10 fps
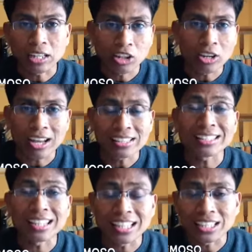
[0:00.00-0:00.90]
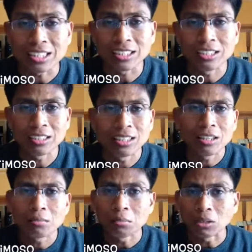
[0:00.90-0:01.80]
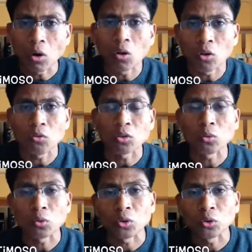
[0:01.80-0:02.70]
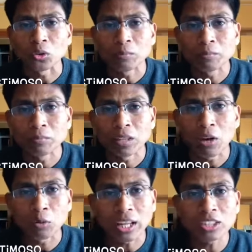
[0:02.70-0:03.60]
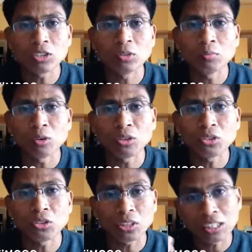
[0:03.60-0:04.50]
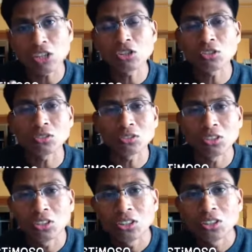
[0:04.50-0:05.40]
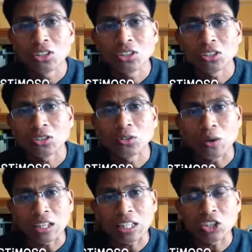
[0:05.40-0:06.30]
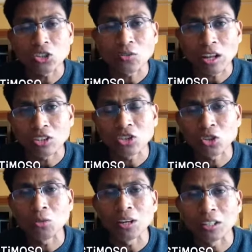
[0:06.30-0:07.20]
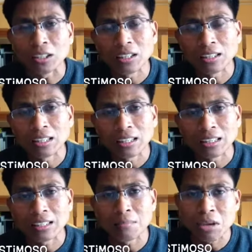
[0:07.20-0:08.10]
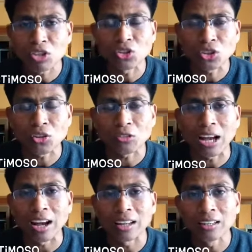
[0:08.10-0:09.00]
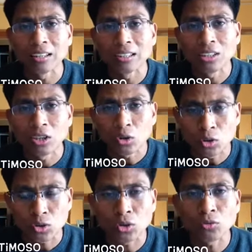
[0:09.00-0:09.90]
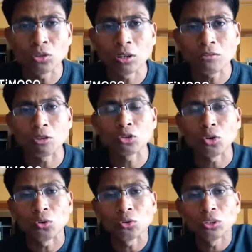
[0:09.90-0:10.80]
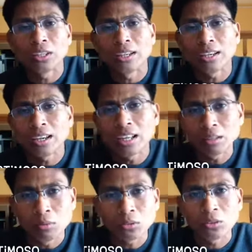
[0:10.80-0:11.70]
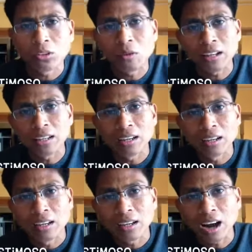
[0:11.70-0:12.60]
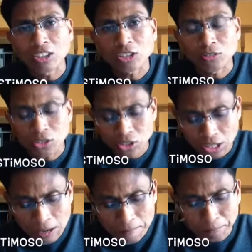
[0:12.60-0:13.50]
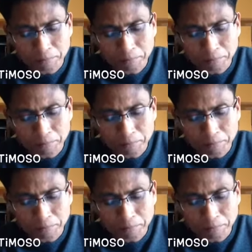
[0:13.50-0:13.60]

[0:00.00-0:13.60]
in the United States, but all over the world. I would like to point your attention to the writings of Ellen G. White, the messenger of God, who truthfully foretold in the book The Great Controversy,